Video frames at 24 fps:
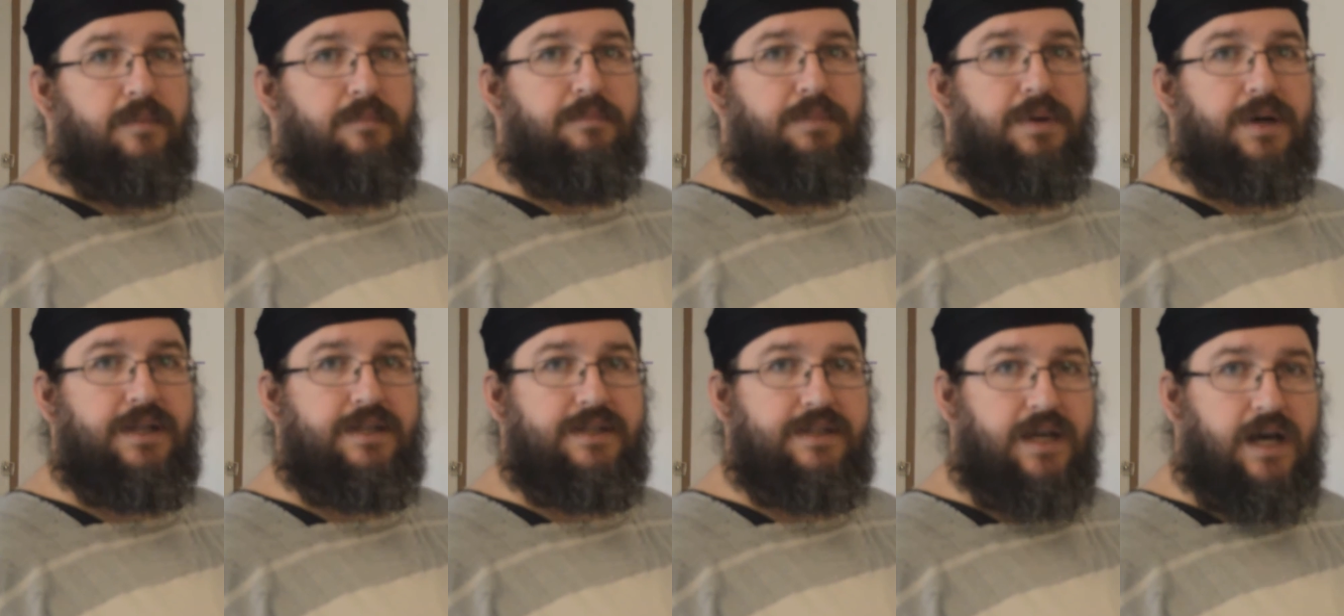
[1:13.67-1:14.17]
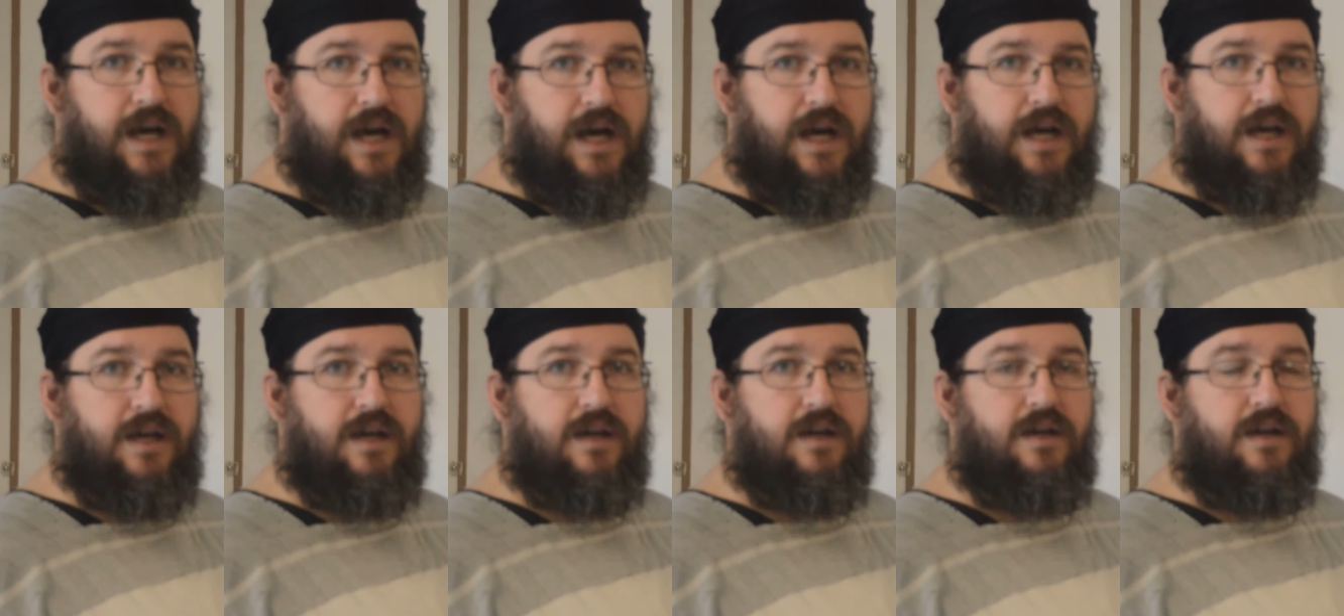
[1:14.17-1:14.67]

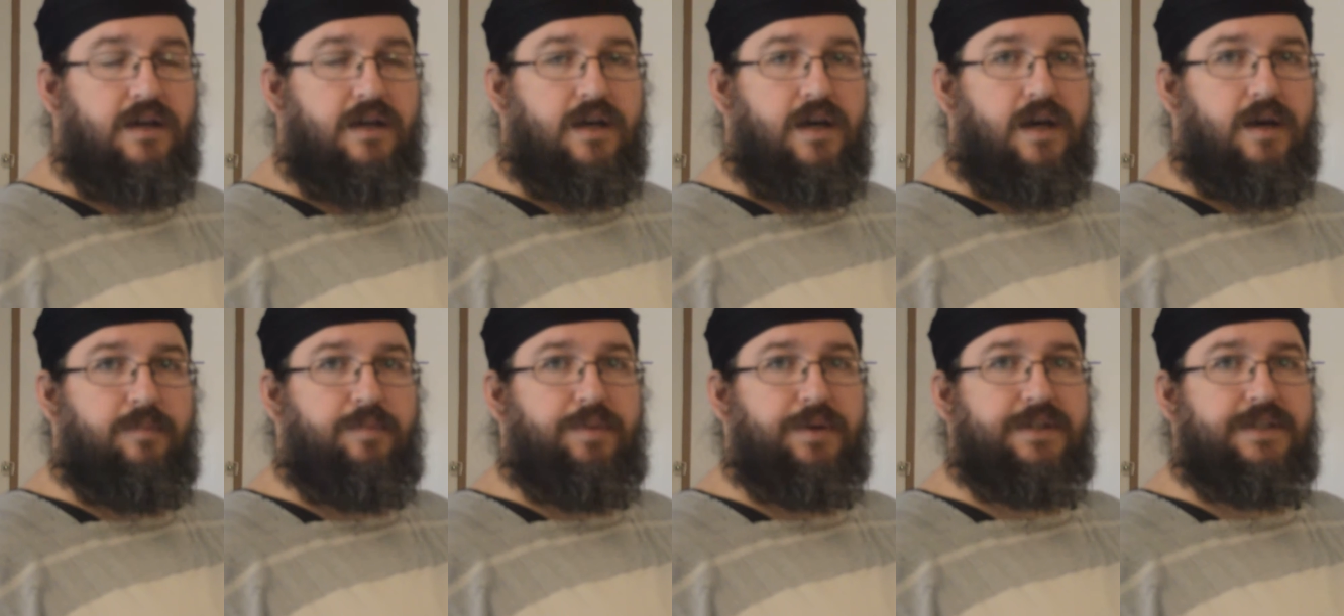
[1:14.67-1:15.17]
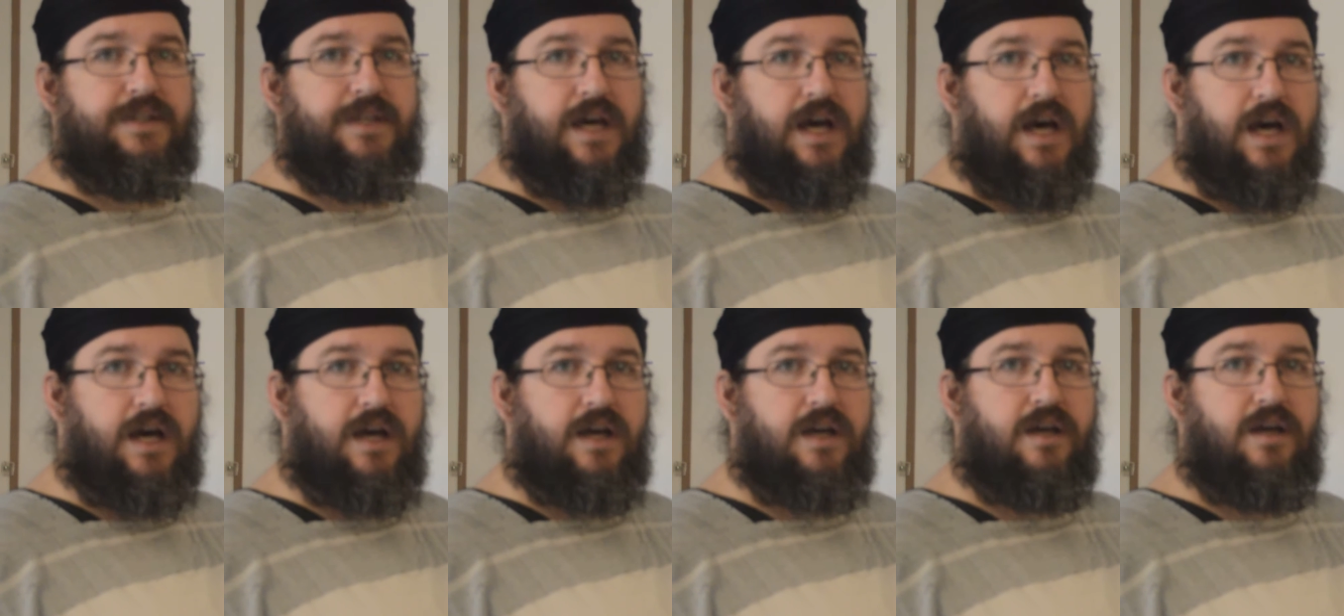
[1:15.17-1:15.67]
patach. A
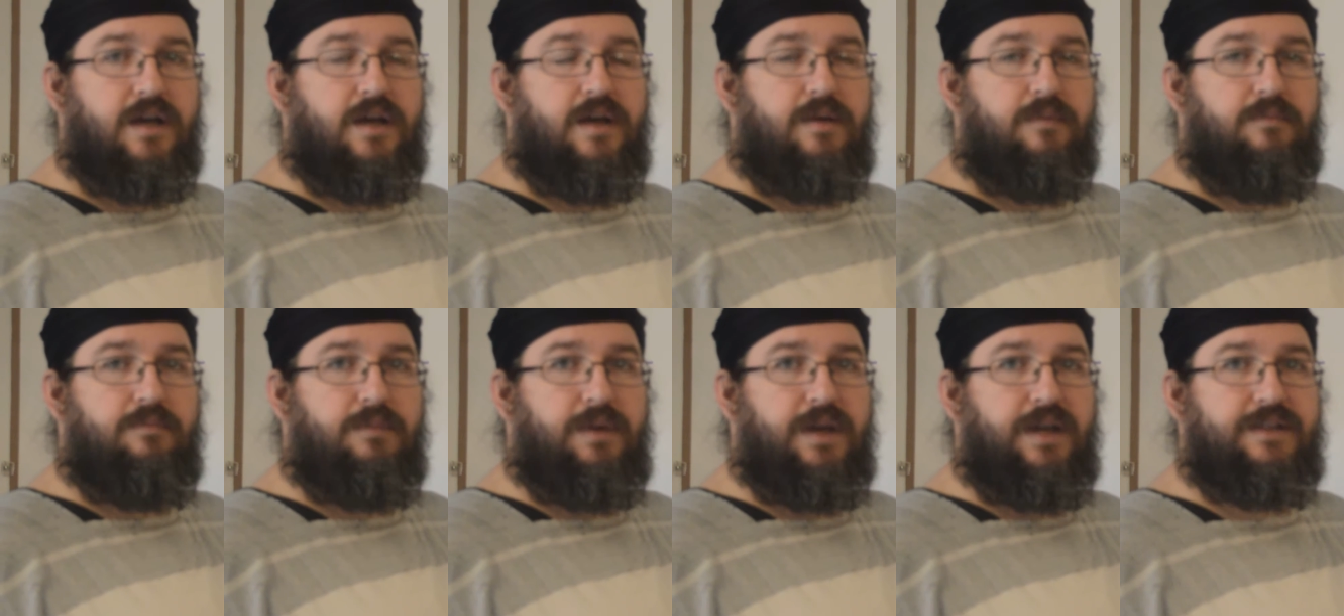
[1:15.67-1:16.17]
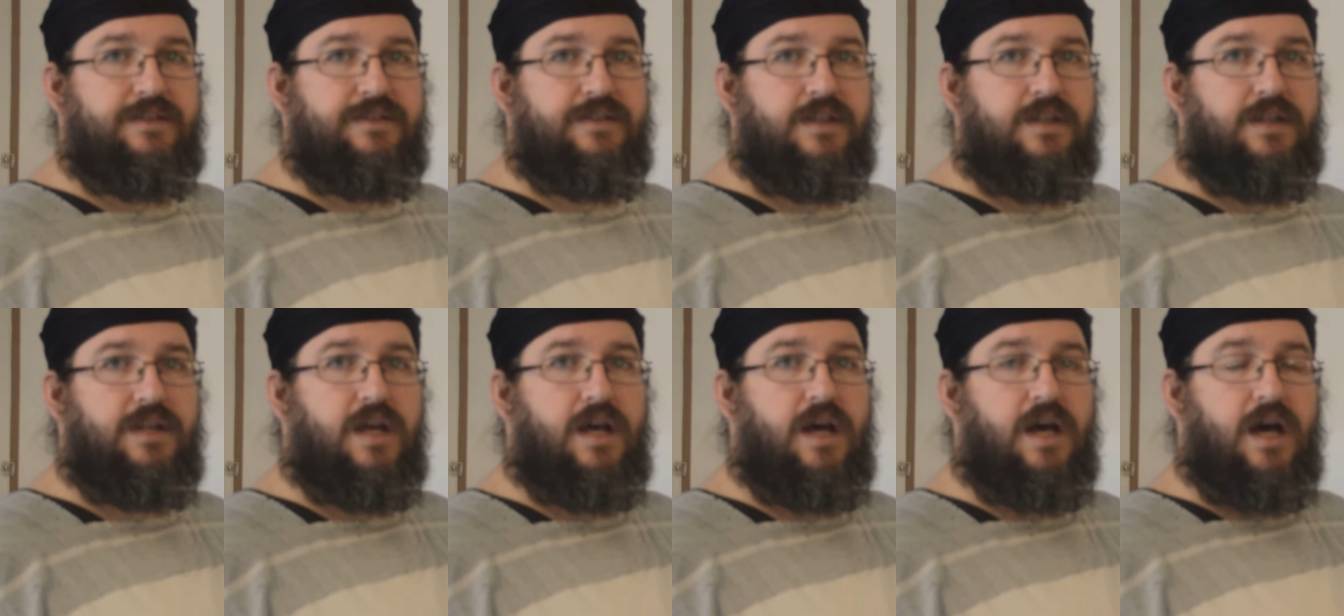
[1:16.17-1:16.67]
patach makes
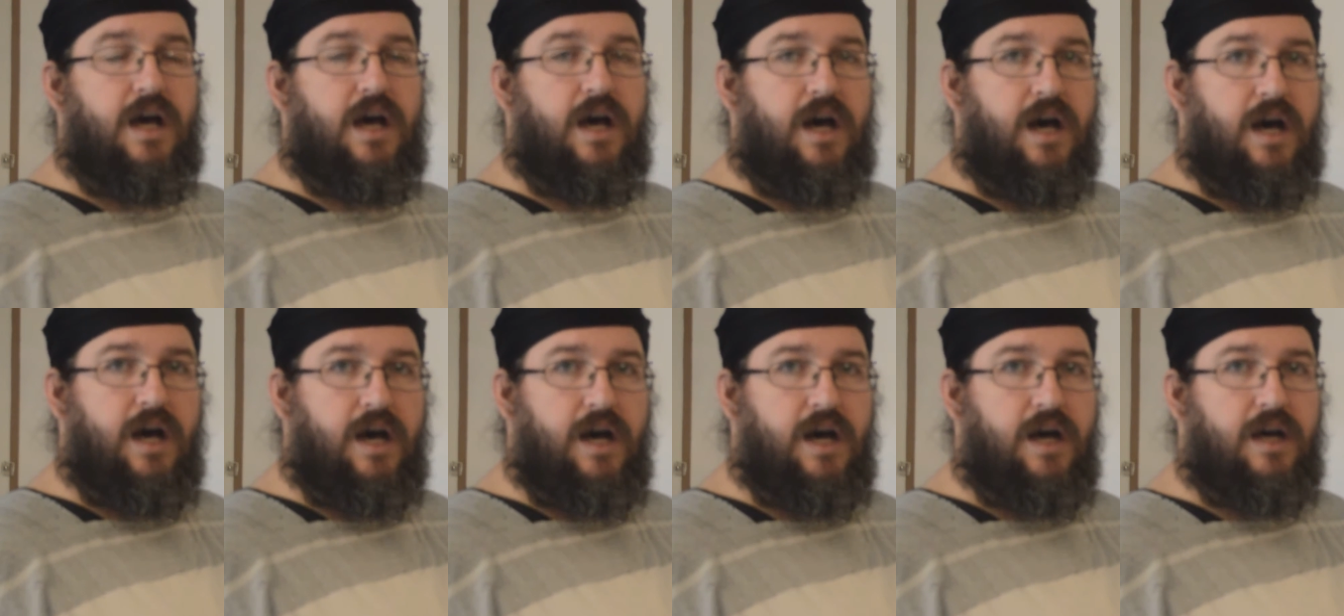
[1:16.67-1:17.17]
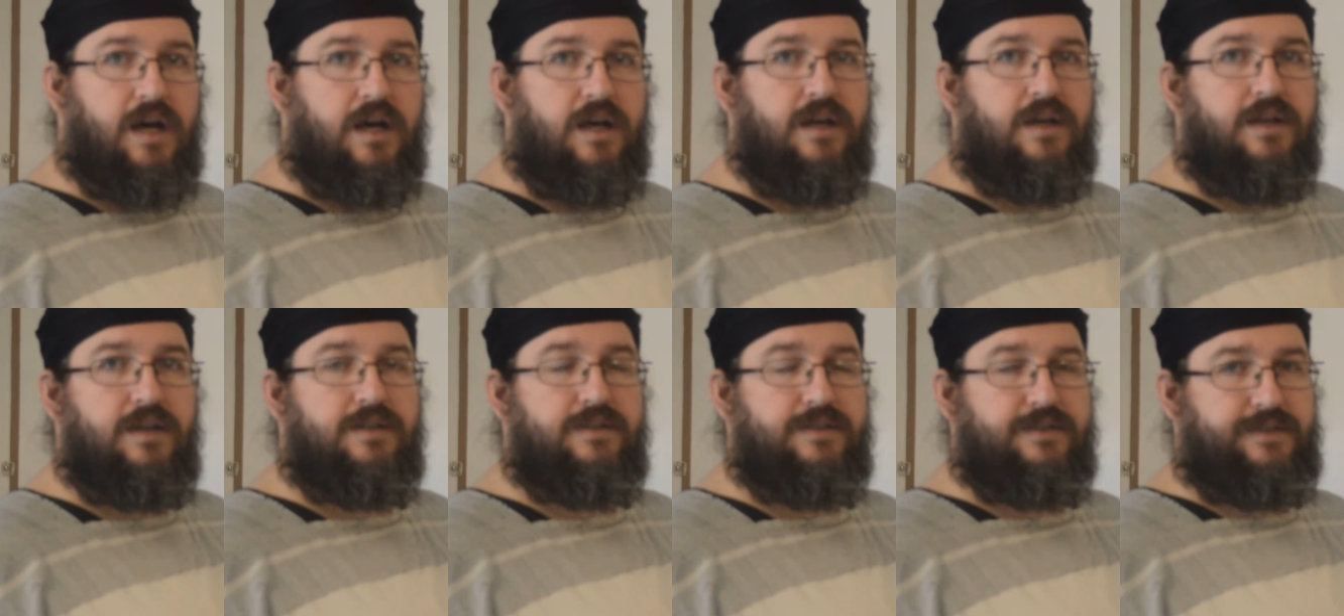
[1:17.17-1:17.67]
an ah
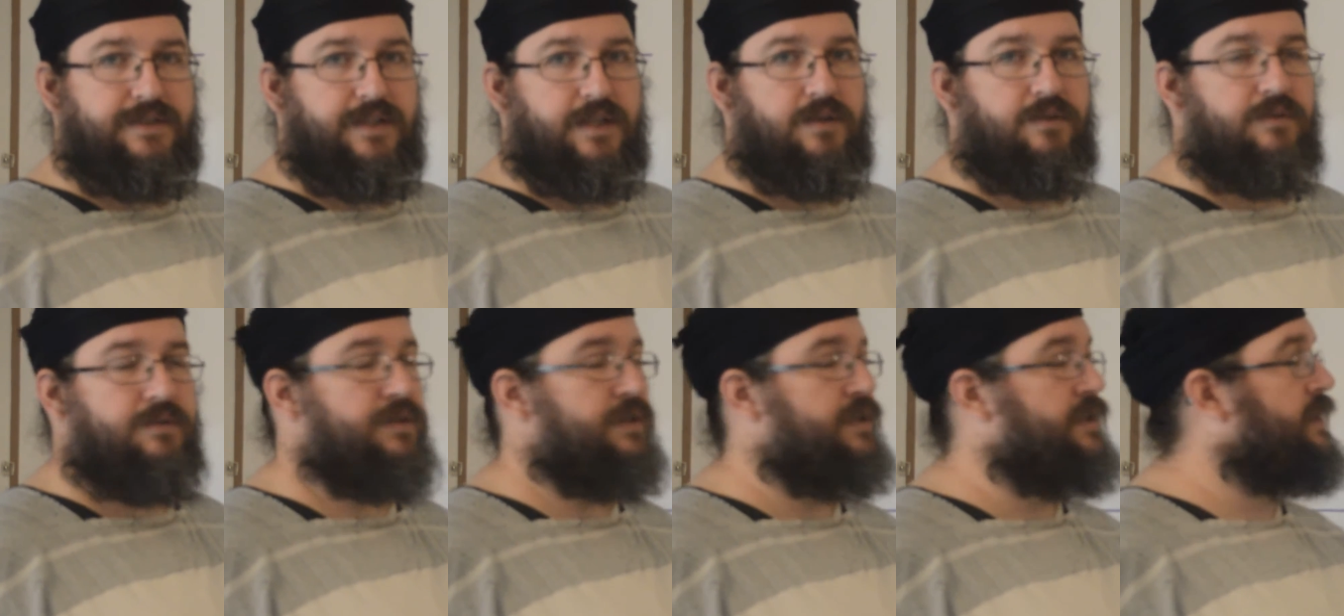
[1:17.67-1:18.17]
sound.